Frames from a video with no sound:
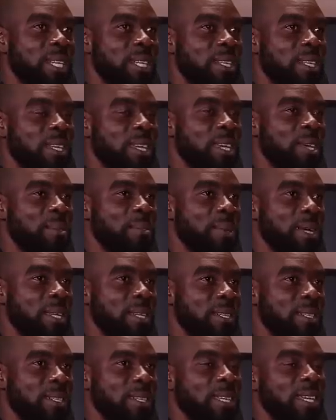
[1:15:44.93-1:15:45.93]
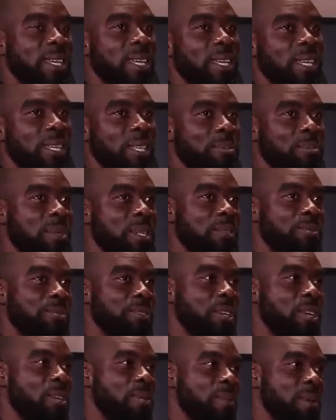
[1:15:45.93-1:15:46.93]
that time. And him did
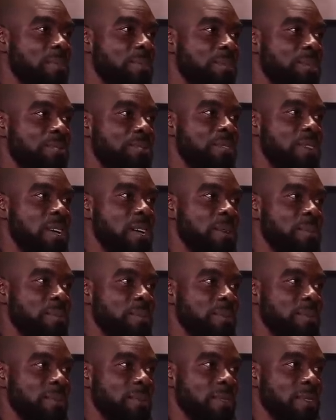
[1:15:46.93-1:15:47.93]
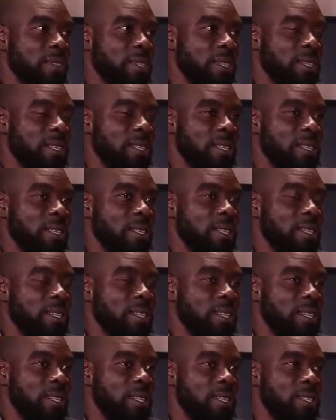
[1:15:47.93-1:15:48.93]
come and perform
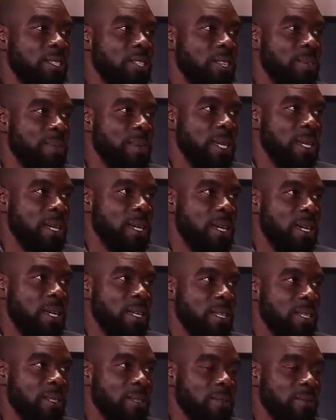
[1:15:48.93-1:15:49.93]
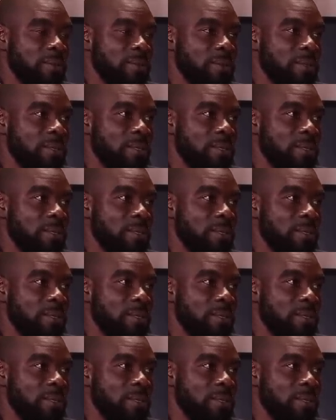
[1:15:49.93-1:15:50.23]
in Jamaica, mm -hmm.